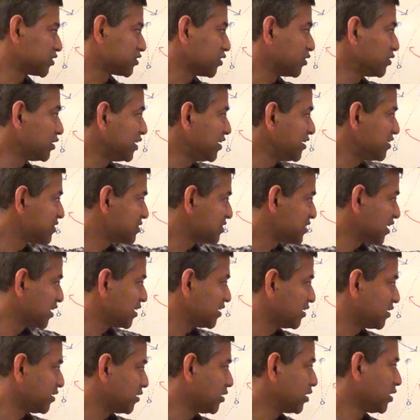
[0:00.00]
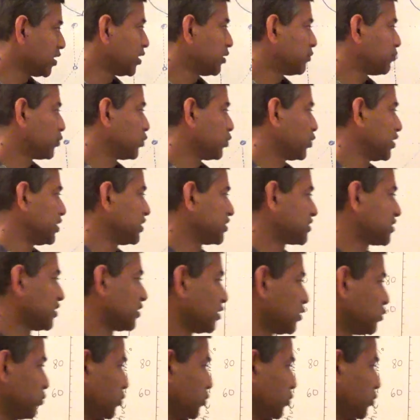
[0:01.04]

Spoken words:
So these data points are